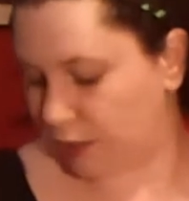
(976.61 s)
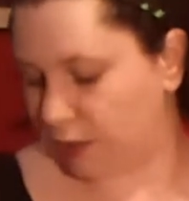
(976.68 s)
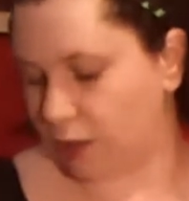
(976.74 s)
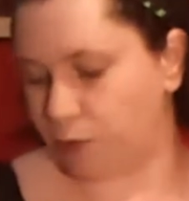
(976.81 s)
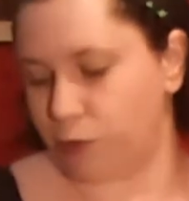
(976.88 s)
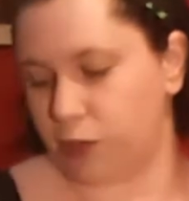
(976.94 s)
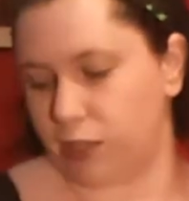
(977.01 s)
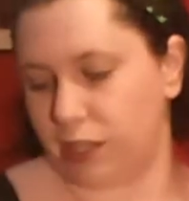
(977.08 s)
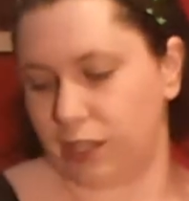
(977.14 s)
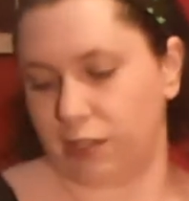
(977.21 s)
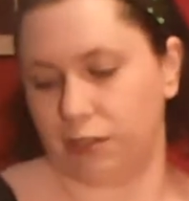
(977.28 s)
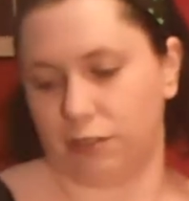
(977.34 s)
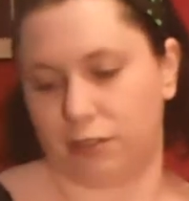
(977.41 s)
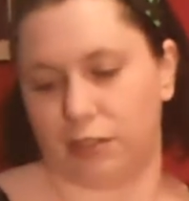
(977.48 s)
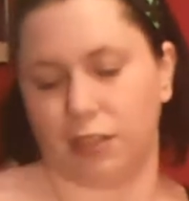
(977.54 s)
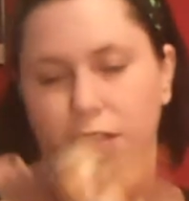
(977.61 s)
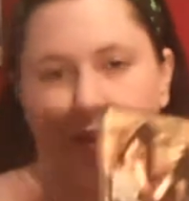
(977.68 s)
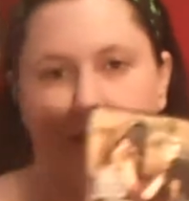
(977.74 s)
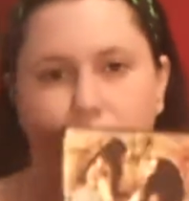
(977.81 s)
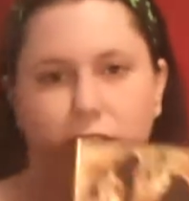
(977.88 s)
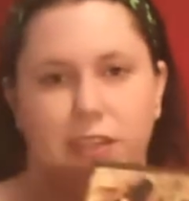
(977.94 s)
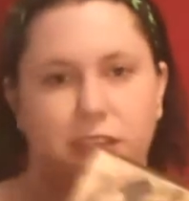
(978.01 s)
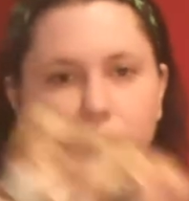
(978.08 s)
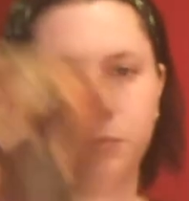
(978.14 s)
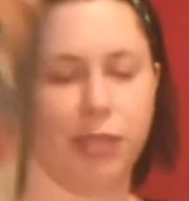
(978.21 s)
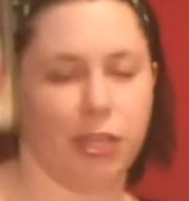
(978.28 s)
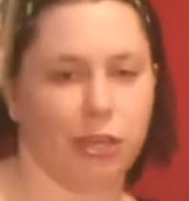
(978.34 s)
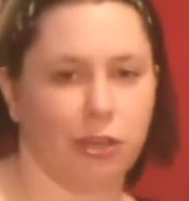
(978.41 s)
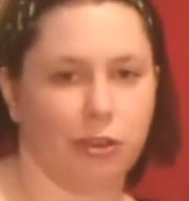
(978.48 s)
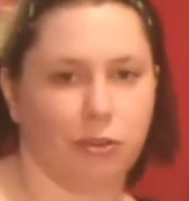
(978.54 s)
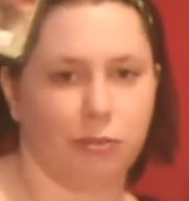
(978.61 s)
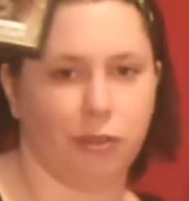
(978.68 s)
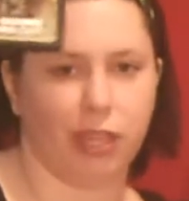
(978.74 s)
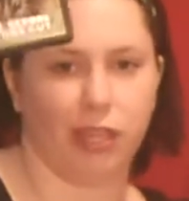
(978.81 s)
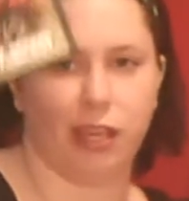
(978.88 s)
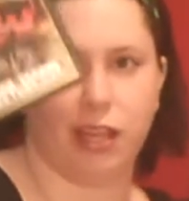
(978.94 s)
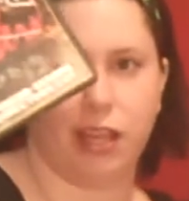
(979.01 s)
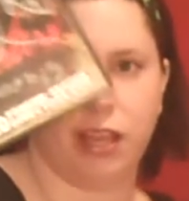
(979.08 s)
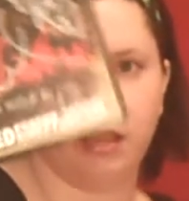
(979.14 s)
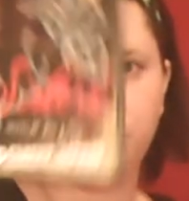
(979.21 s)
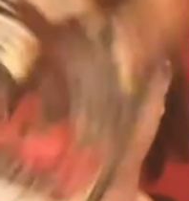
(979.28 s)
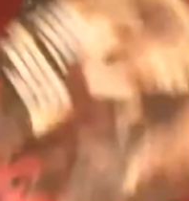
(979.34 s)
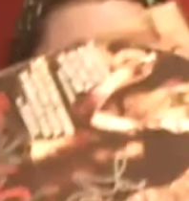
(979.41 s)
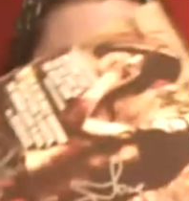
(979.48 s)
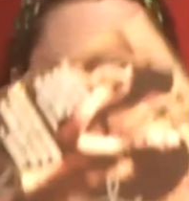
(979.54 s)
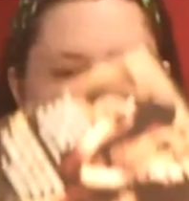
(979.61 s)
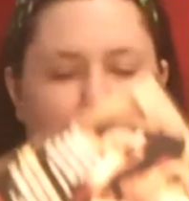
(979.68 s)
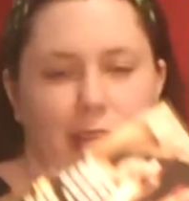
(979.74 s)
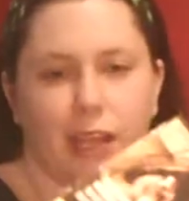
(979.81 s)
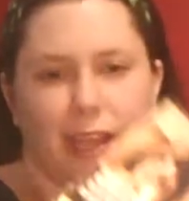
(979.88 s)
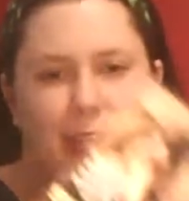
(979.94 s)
Someone else, Jimmy O and April,